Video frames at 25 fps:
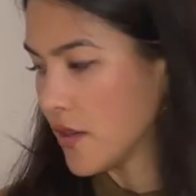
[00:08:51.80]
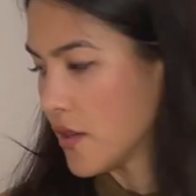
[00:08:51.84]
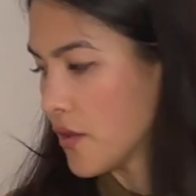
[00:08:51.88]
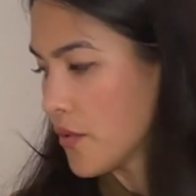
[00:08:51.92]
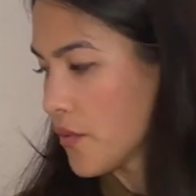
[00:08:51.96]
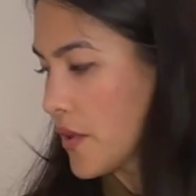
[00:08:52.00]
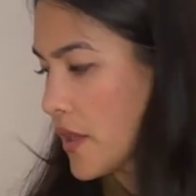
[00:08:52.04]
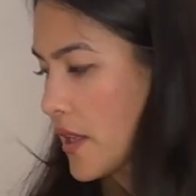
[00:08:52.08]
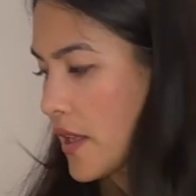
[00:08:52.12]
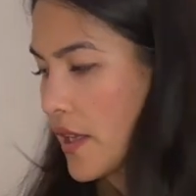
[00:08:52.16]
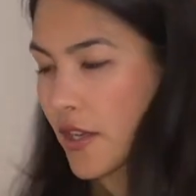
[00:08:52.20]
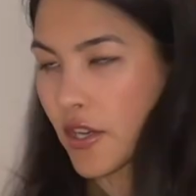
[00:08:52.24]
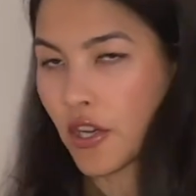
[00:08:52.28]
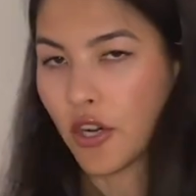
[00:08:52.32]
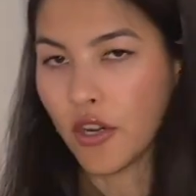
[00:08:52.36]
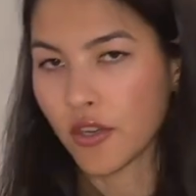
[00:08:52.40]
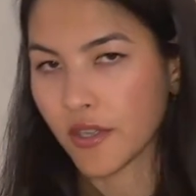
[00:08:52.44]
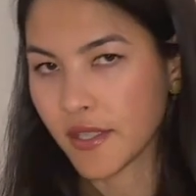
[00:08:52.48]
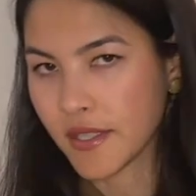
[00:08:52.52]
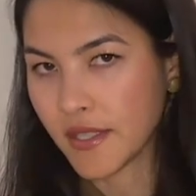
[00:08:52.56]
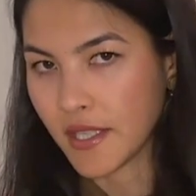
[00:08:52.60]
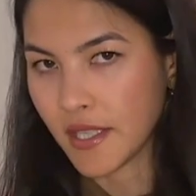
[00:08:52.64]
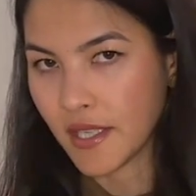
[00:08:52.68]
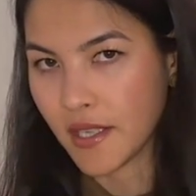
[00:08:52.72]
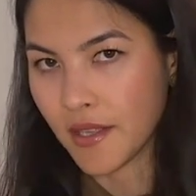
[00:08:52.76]
really a
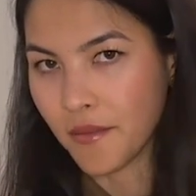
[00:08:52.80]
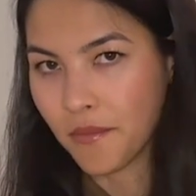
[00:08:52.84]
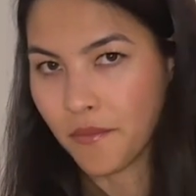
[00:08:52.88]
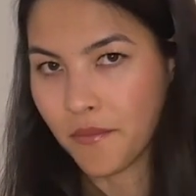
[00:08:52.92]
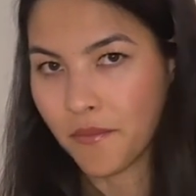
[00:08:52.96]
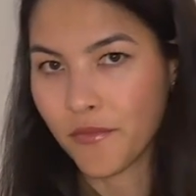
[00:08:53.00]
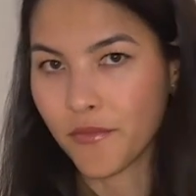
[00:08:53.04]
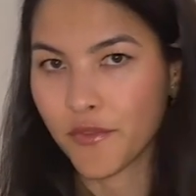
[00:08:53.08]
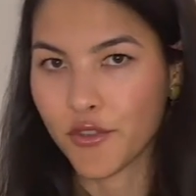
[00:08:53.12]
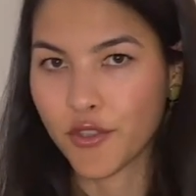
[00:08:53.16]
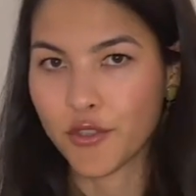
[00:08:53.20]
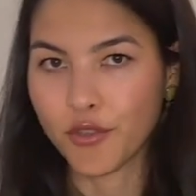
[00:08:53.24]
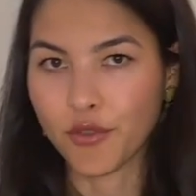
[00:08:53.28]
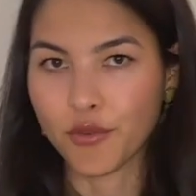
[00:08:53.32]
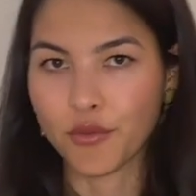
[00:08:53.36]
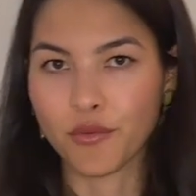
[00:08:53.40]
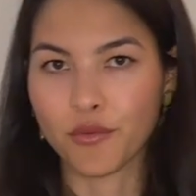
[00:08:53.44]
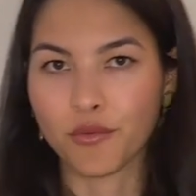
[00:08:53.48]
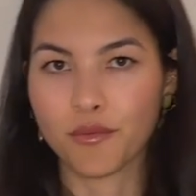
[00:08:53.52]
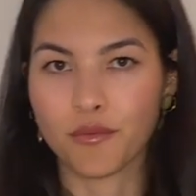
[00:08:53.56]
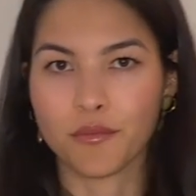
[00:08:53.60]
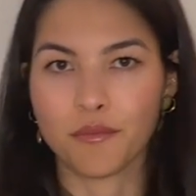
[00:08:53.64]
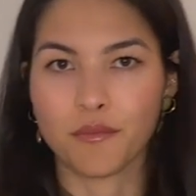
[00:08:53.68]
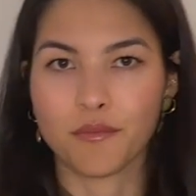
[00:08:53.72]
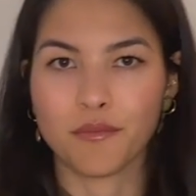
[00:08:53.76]
courtesy to
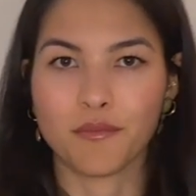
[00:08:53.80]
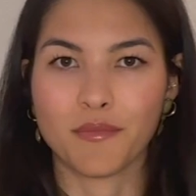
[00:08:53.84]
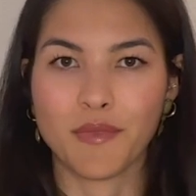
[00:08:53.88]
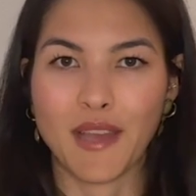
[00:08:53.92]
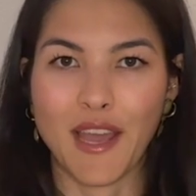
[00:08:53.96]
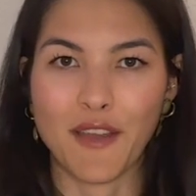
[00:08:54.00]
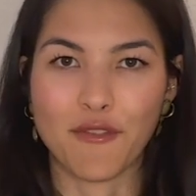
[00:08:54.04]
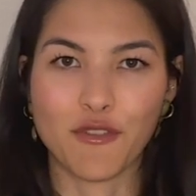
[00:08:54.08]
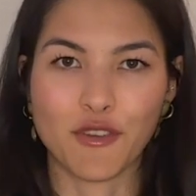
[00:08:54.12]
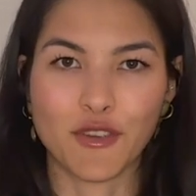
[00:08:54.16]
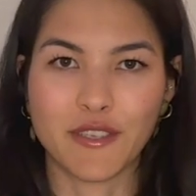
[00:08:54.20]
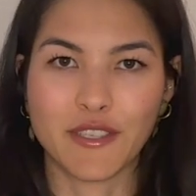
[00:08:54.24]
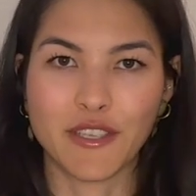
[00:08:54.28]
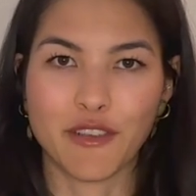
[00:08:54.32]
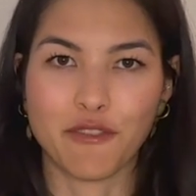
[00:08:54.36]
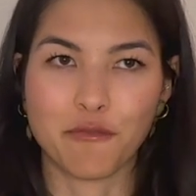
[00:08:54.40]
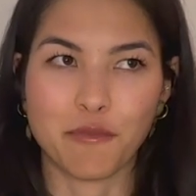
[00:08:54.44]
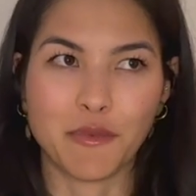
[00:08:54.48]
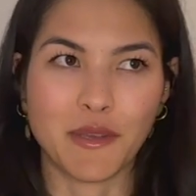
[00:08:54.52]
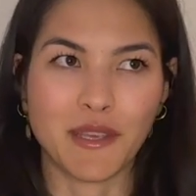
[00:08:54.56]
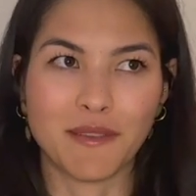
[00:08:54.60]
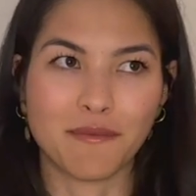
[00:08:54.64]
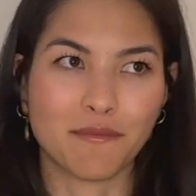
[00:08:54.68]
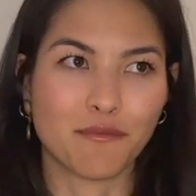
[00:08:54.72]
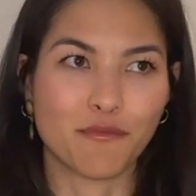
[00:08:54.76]
have your stuff
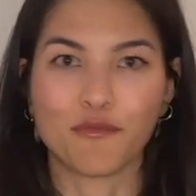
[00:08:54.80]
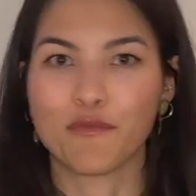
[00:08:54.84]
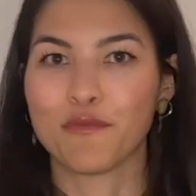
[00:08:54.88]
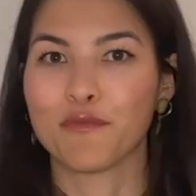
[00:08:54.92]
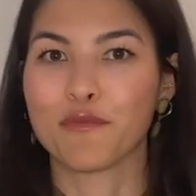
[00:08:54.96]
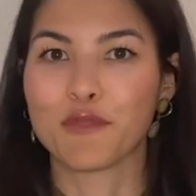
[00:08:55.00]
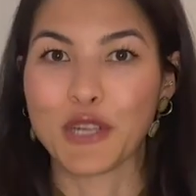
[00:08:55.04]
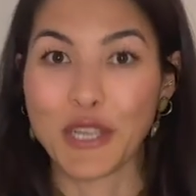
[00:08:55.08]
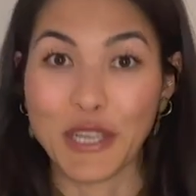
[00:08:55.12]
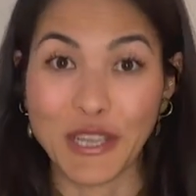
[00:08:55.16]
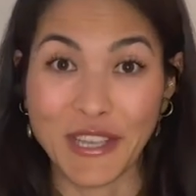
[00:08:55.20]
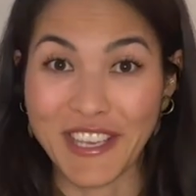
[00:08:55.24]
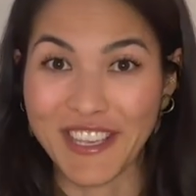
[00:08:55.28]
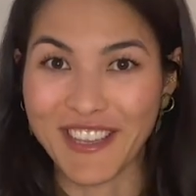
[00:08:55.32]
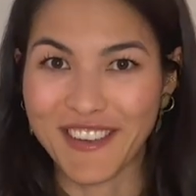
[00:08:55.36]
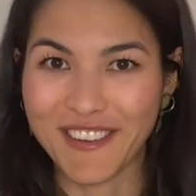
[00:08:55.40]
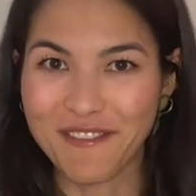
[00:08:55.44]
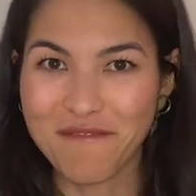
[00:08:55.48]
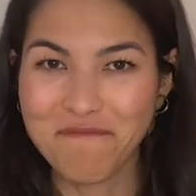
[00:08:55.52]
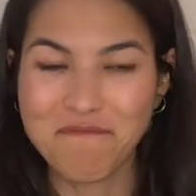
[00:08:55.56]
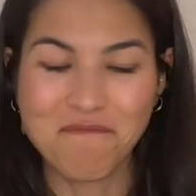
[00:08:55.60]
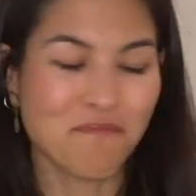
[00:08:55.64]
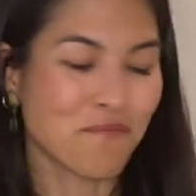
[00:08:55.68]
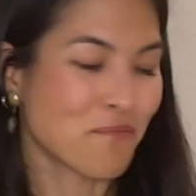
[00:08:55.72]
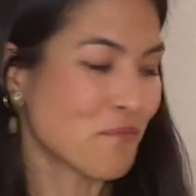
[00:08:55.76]
be clean
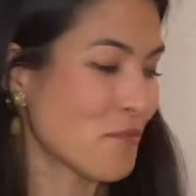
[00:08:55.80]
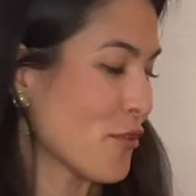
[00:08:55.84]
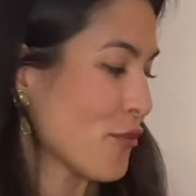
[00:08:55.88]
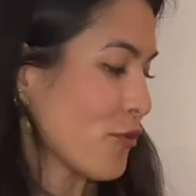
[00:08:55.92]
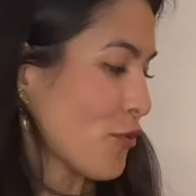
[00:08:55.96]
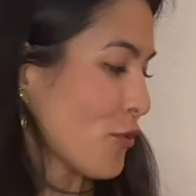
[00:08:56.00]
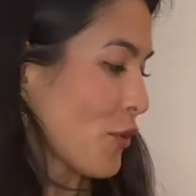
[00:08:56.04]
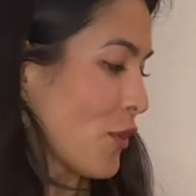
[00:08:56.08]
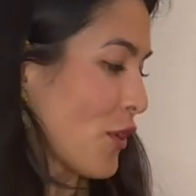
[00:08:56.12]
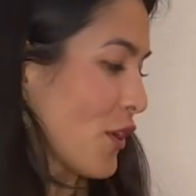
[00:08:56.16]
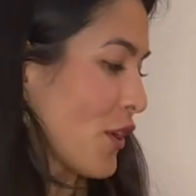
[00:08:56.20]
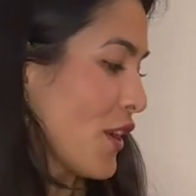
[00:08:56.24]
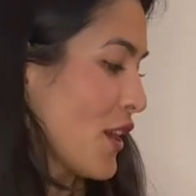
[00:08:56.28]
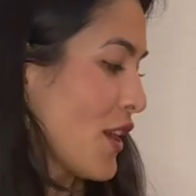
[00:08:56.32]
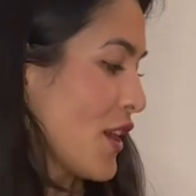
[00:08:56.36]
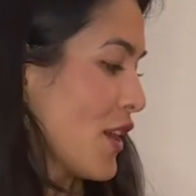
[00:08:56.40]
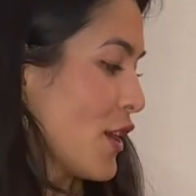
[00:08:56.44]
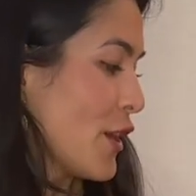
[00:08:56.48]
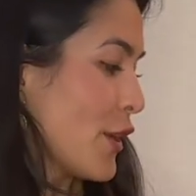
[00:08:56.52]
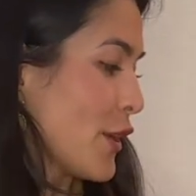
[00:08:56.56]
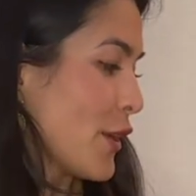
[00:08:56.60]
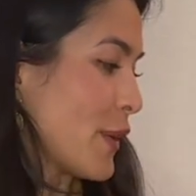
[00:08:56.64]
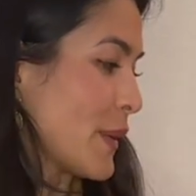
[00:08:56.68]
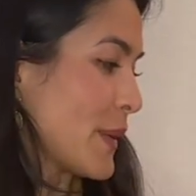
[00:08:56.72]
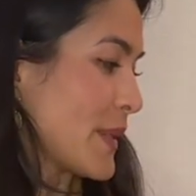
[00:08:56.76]
before
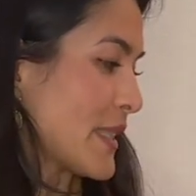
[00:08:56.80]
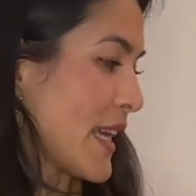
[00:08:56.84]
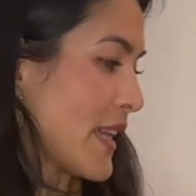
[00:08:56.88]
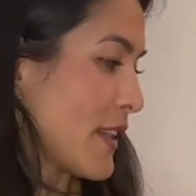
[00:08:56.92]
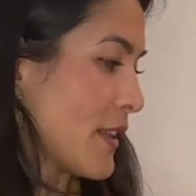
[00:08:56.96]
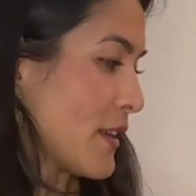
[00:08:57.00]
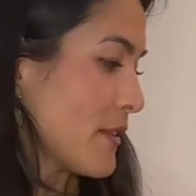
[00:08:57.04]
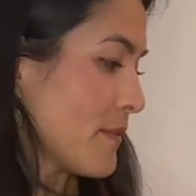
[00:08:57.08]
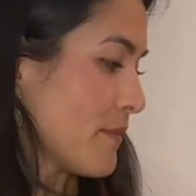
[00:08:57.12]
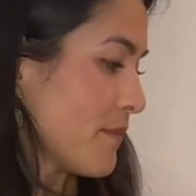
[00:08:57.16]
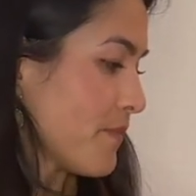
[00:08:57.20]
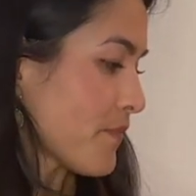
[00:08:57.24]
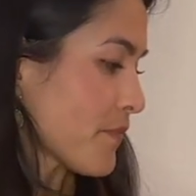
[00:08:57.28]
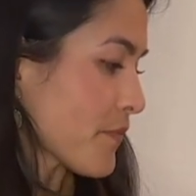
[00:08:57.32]
you sell it.